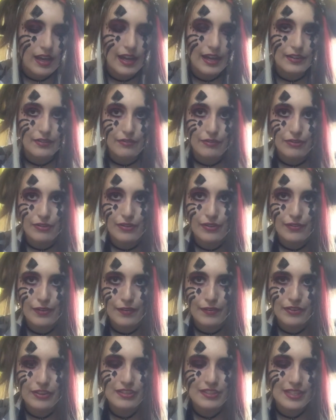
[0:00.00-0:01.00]
I don't know if
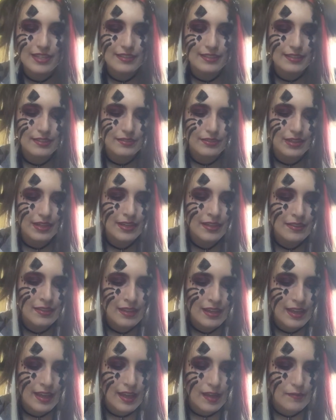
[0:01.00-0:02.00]
I'm going to say this right.
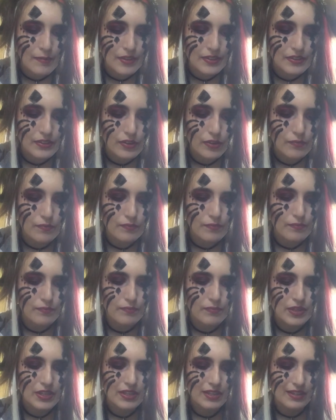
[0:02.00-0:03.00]

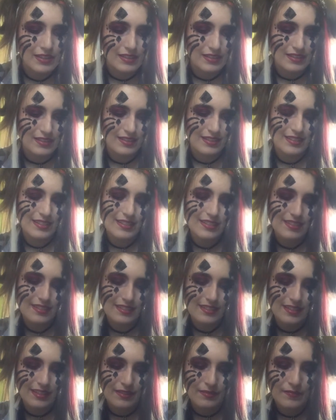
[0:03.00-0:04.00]

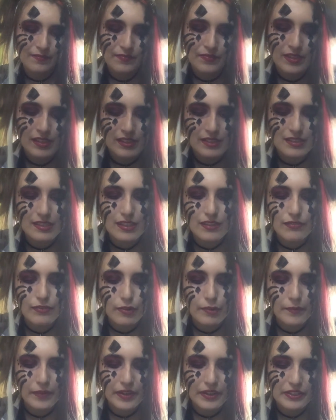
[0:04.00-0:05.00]
Hematopoiesis is the
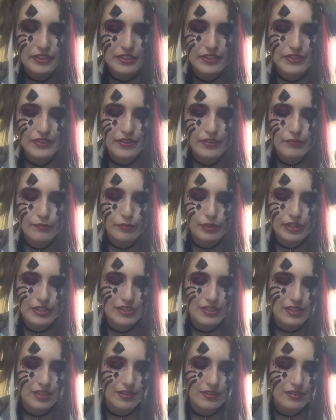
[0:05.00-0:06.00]
formation of
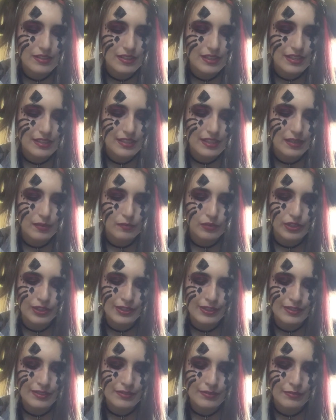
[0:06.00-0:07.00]
blood cells that take
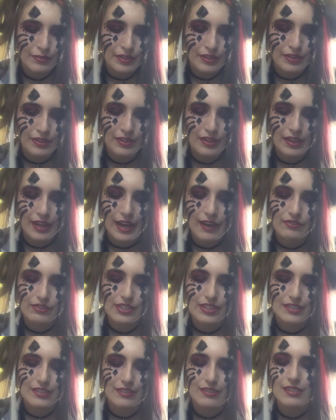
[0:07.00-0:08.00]
place within the
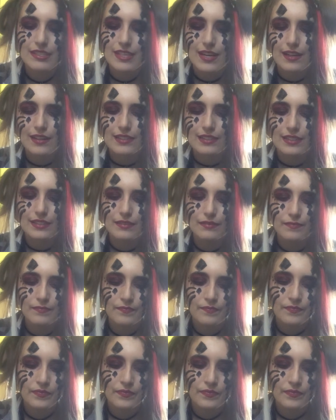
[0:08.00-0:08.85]
cavities of the skeleton.